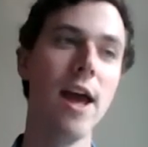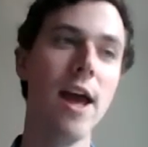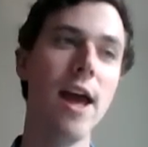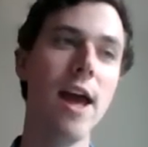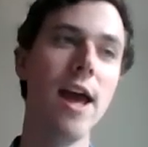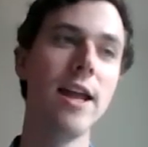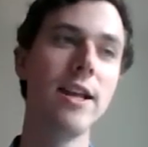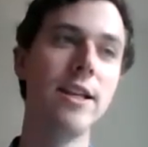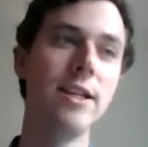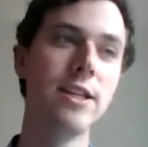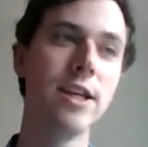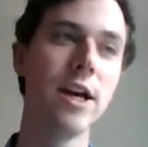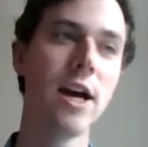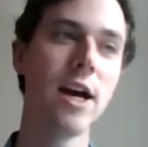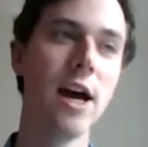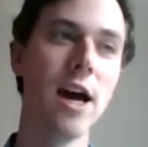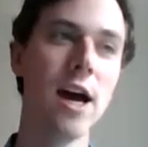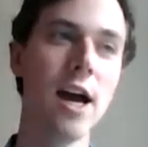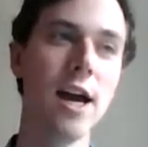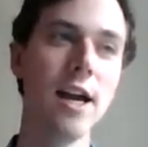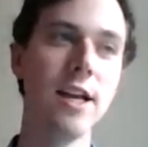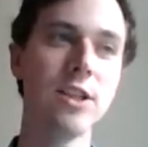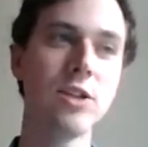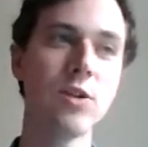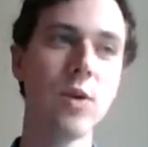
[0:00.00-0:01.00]
and
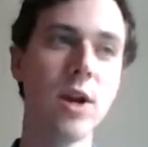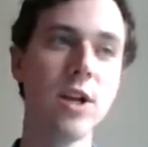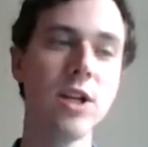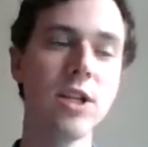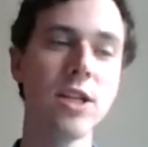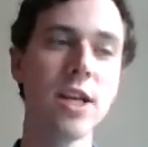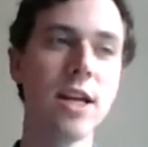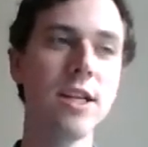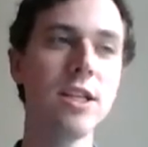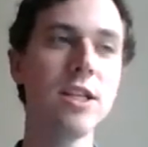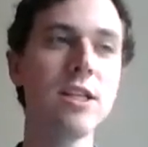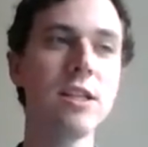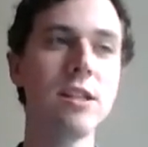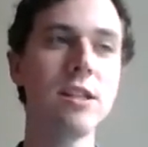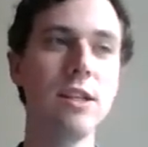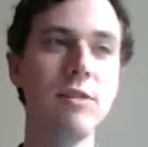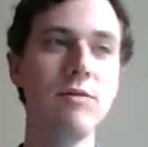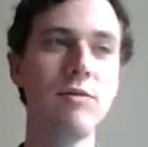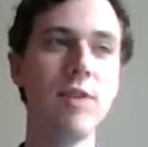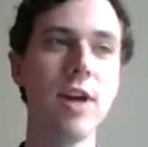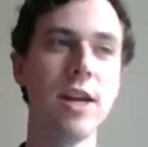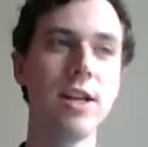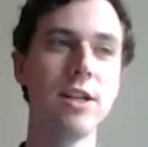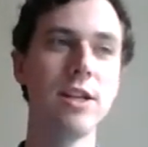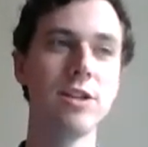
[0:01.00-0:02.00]
so I just
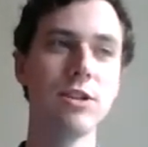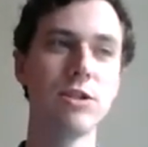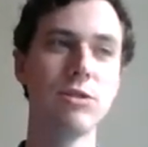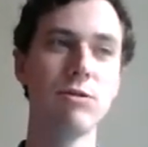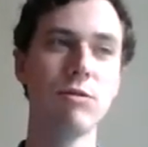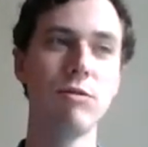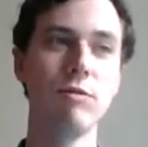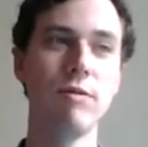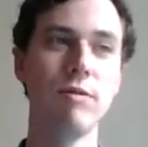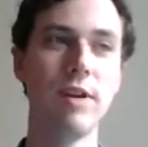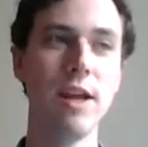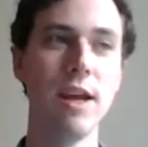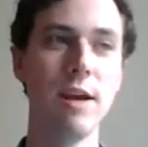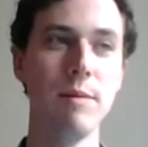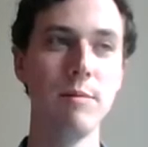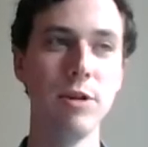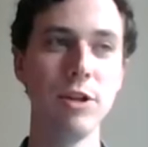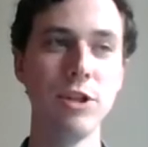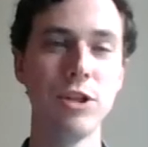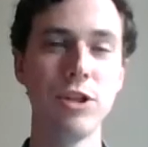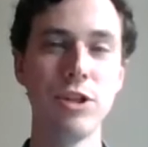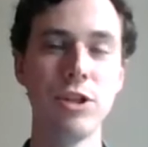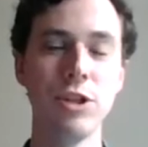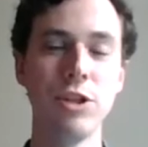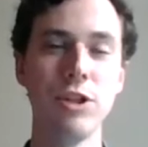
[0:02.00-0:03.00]
leave that as just sort of an
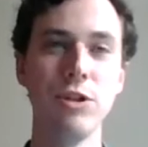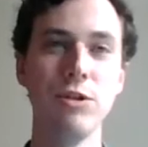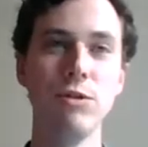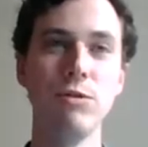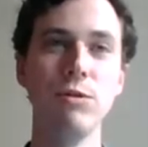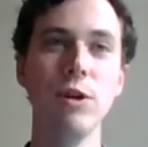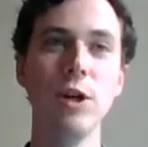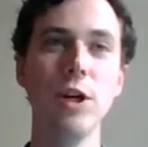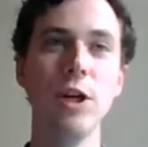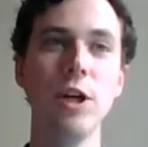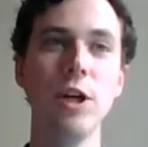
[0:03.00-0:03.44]
image to